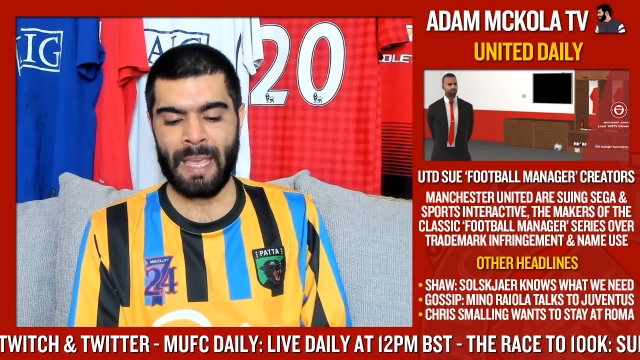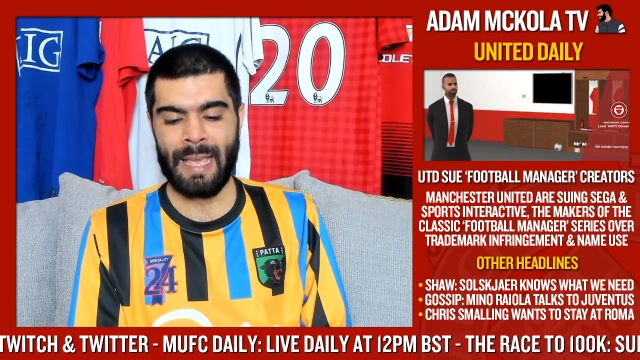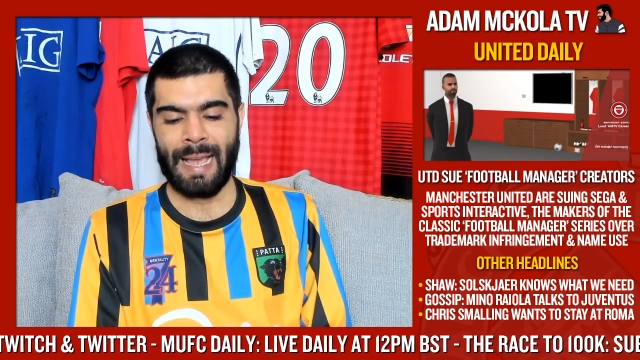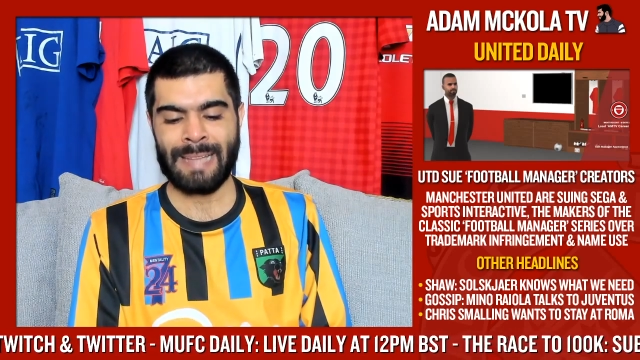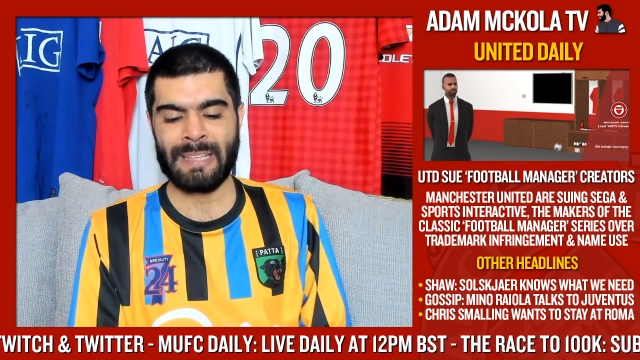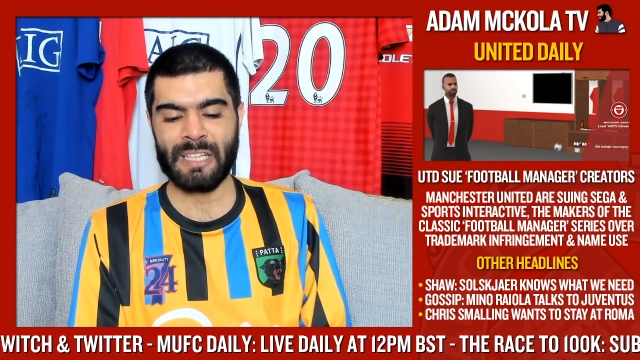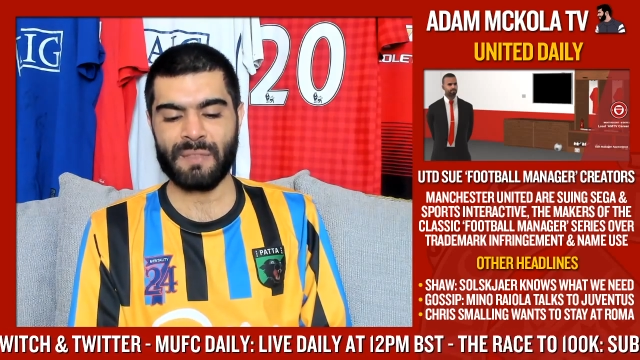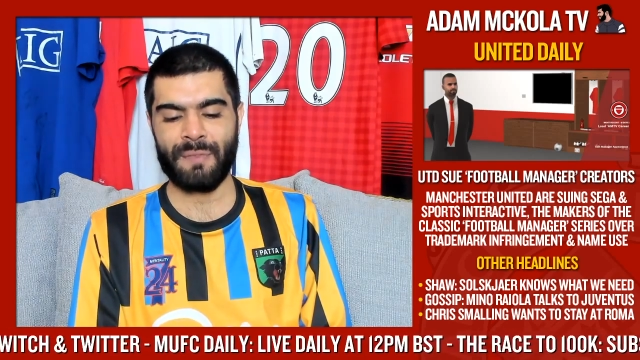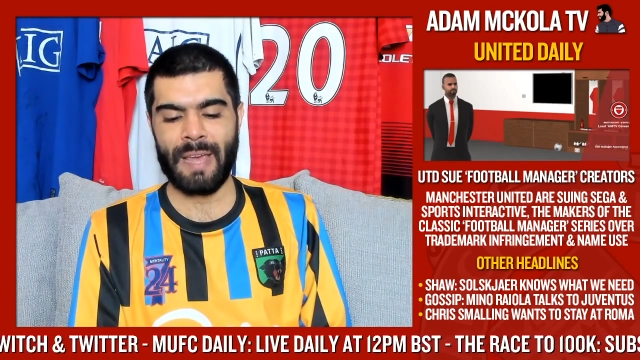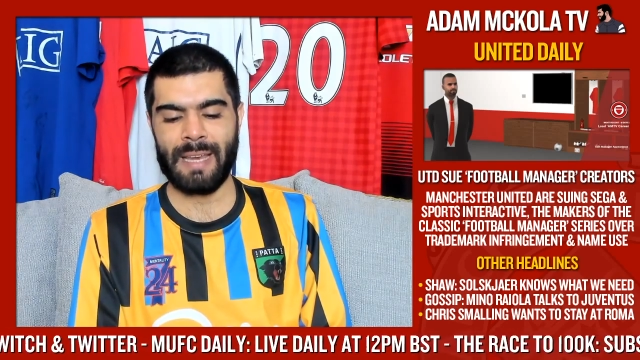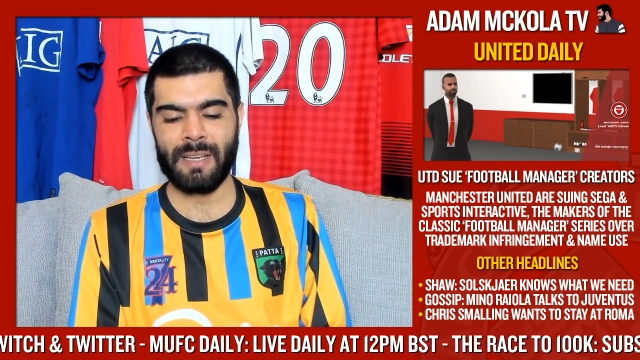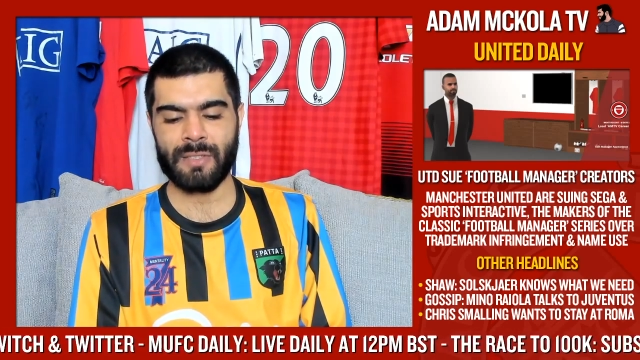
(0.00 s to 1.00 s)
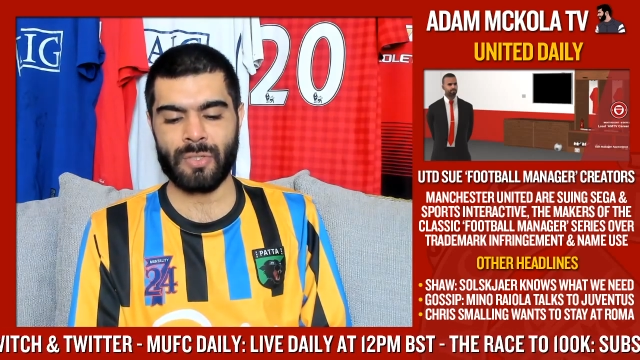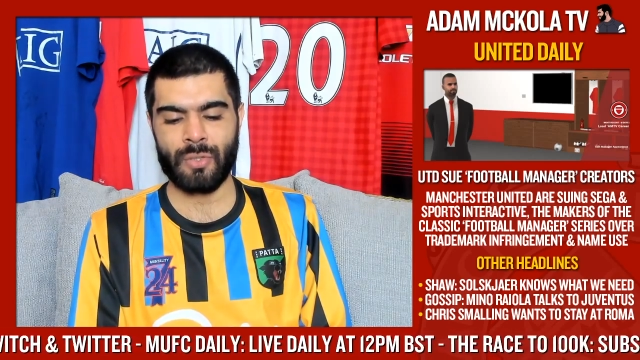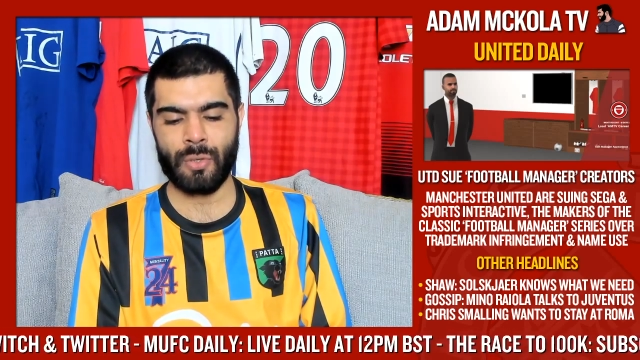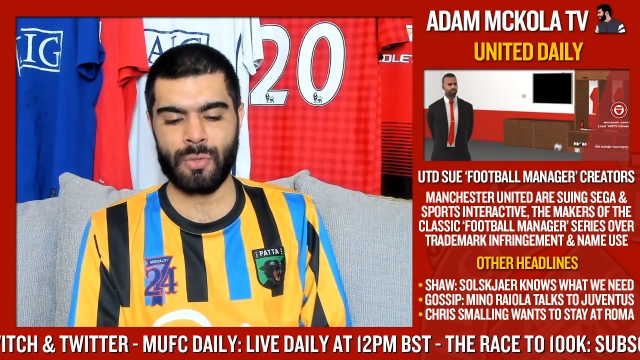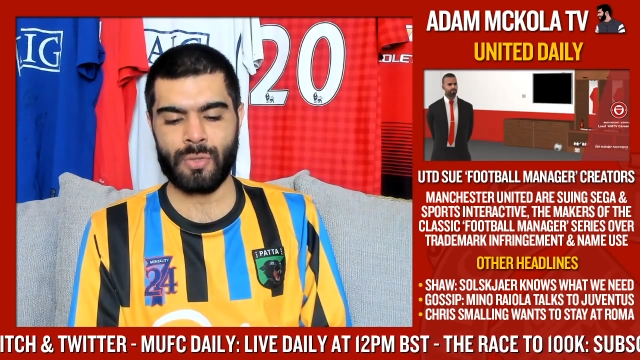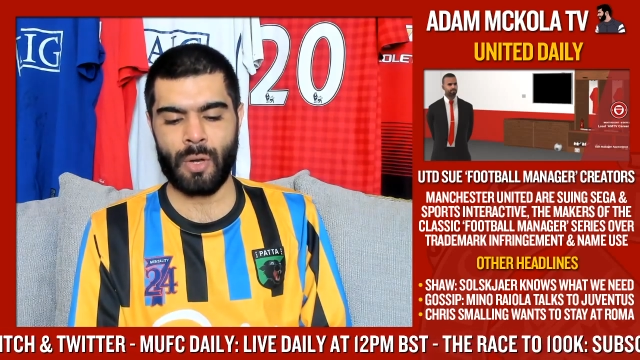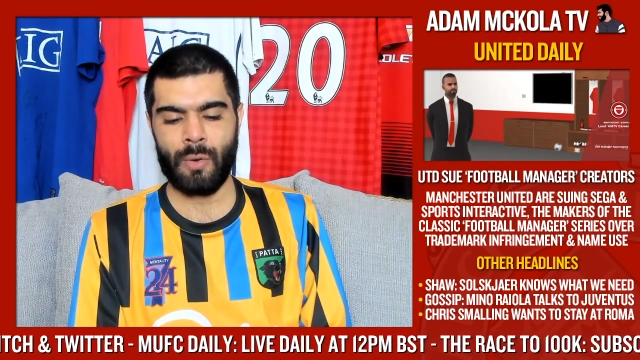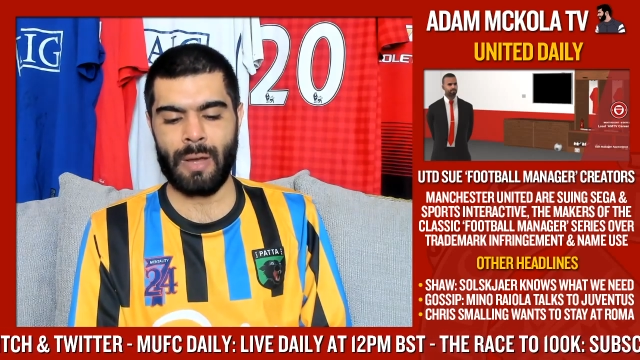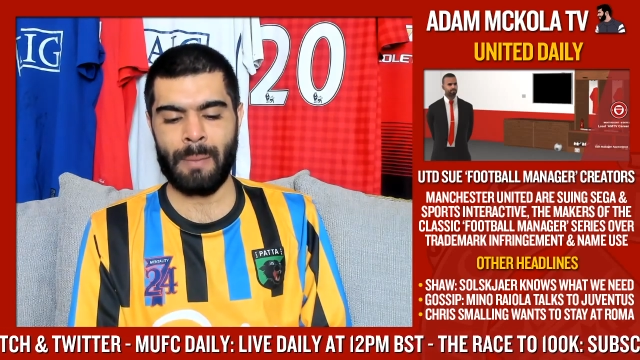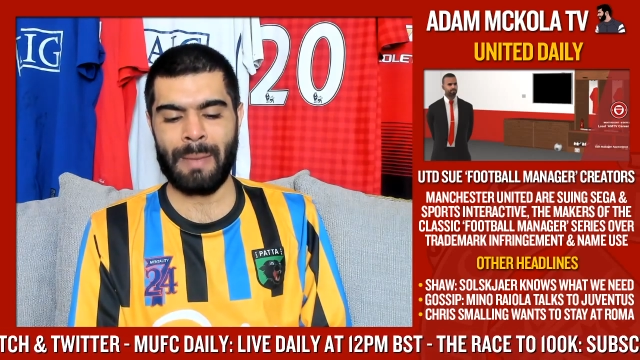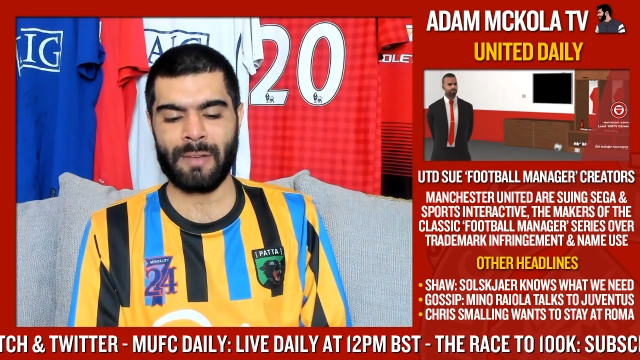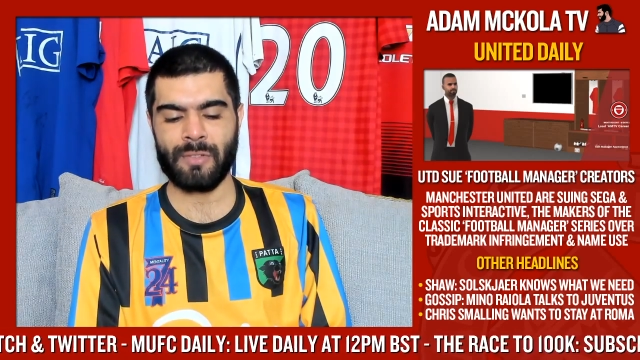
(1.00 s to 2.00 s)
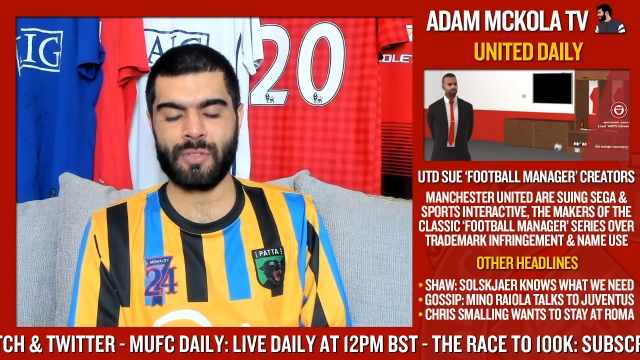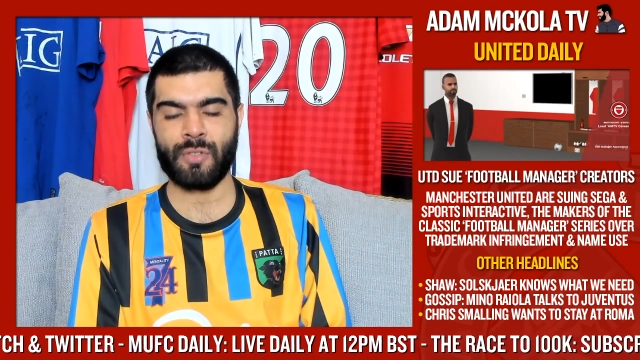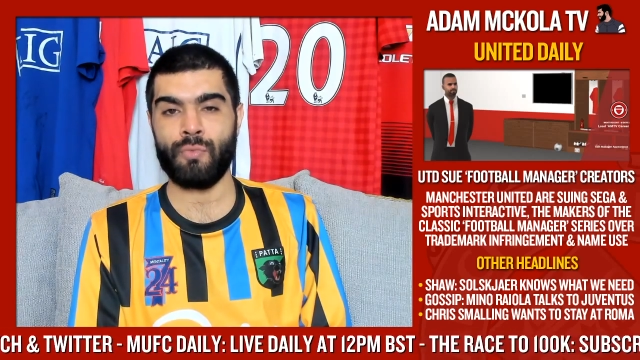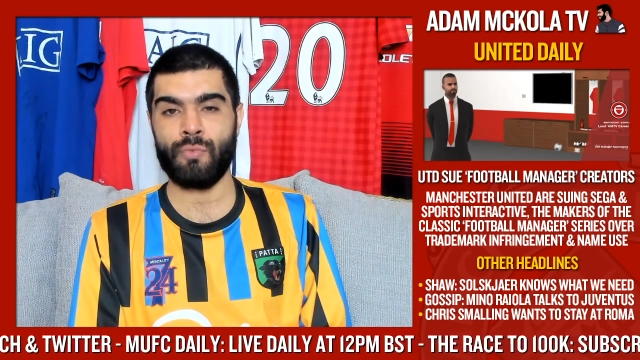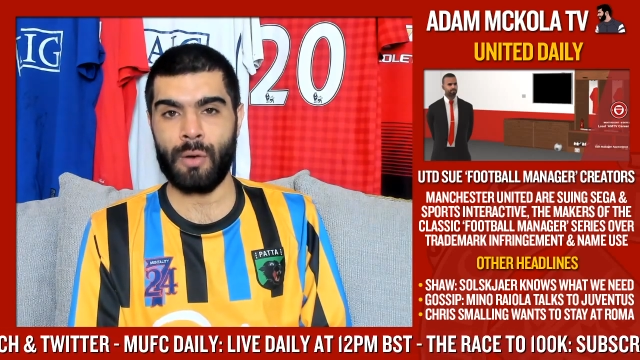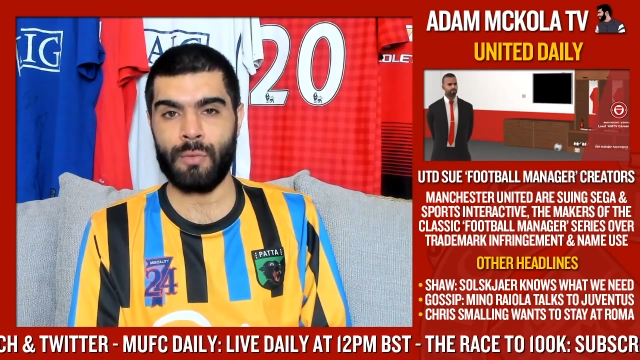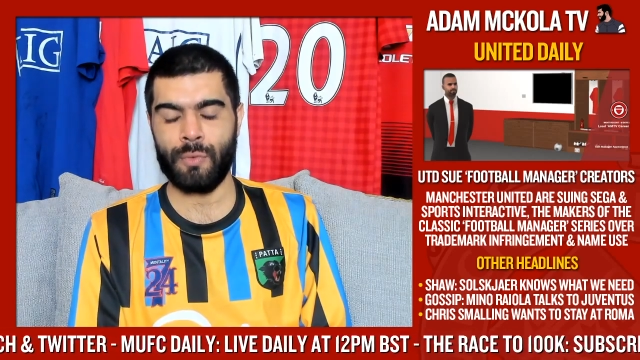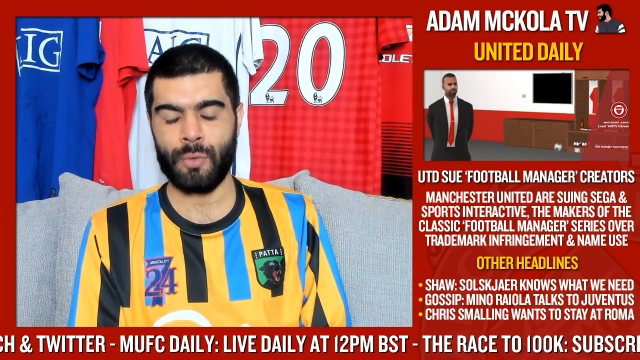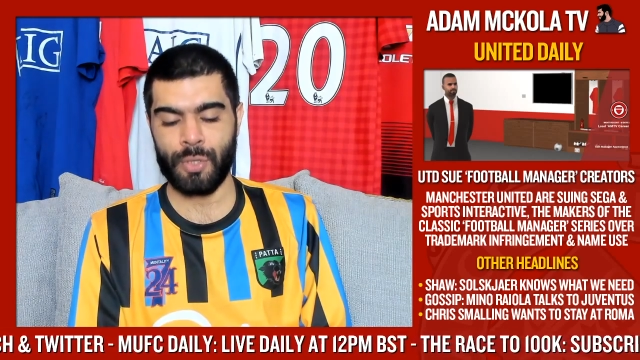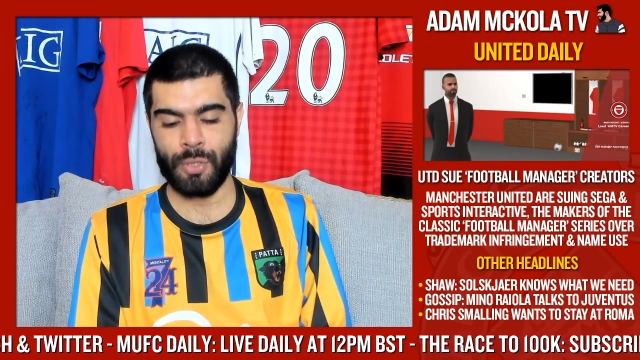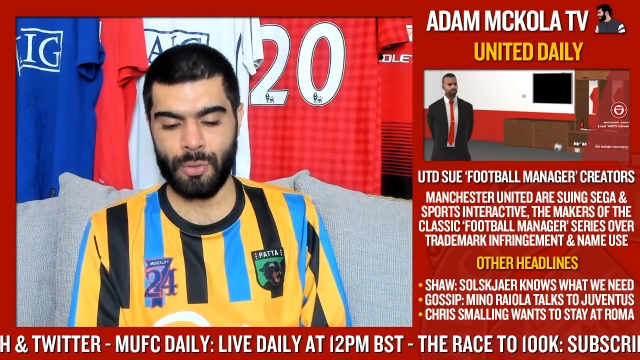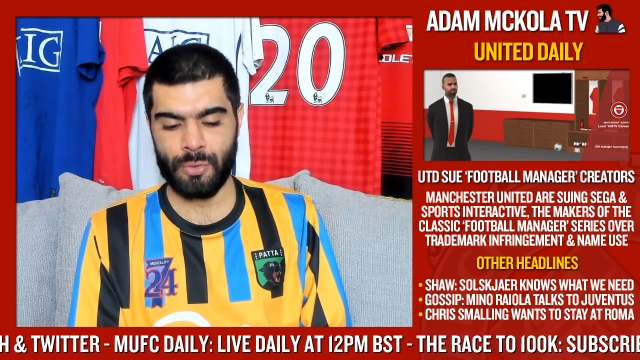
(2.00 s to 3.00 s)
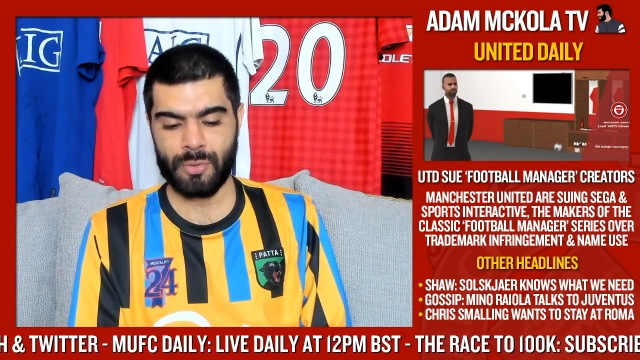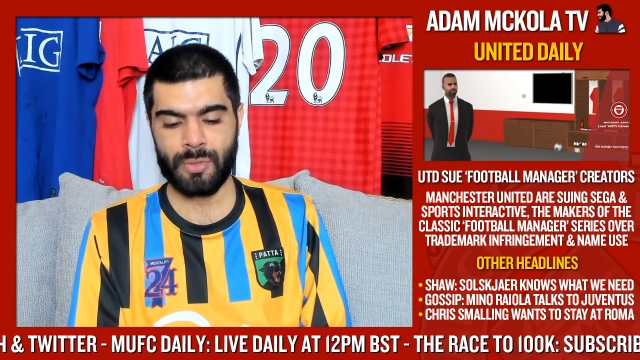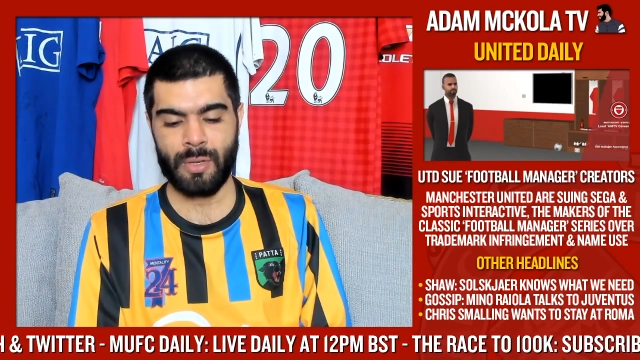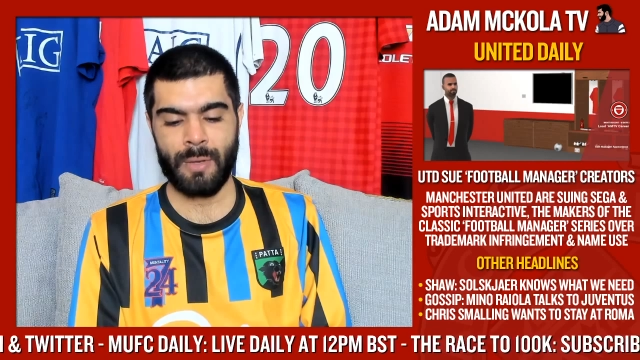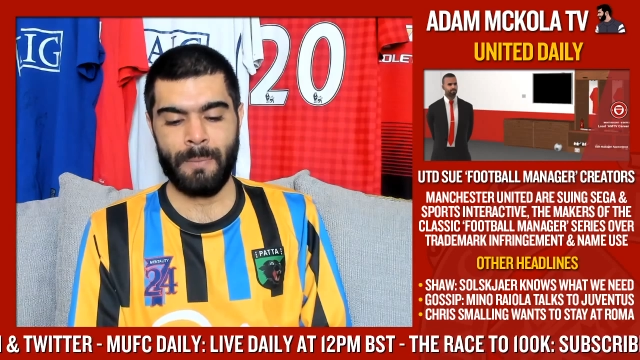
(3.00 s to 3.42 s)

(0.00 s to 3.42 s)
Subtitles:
and this failure to do so amounts to wrongful use.